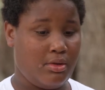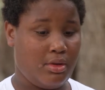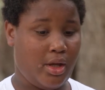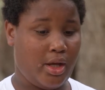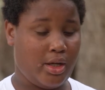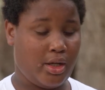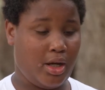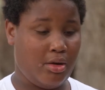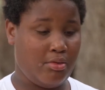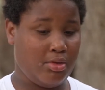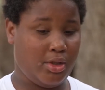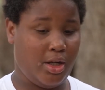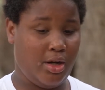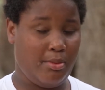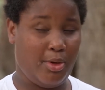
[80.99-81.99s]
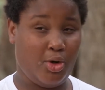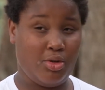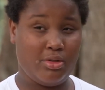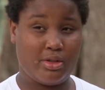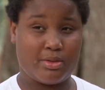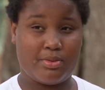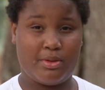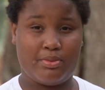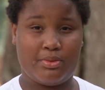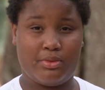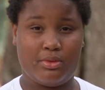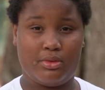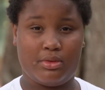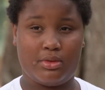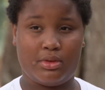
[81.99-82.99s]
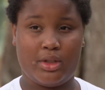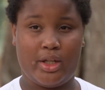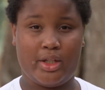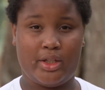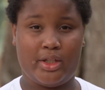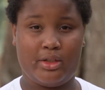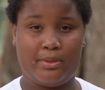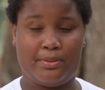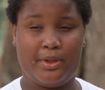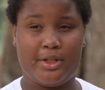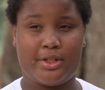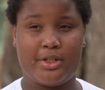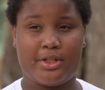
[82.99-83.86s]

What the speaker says: Like I want to help homeless people like get a place to